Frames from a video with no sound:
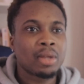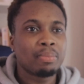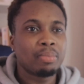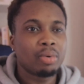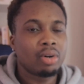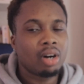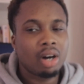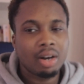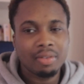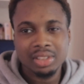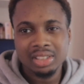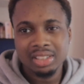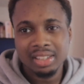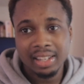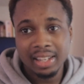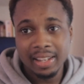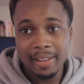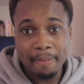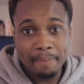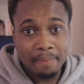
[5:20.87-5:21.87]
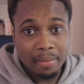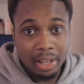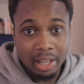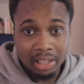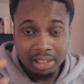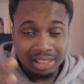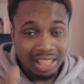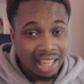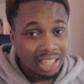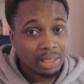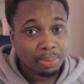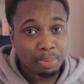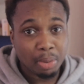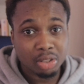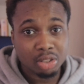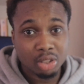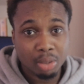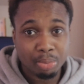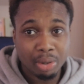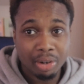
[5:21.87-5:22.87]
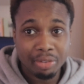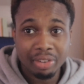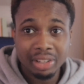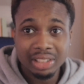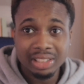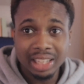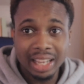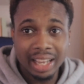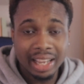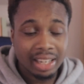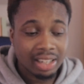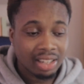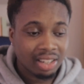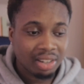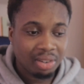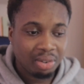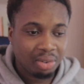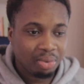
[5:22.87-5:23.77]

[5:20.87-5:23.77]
but obviously it's down to personal preference, and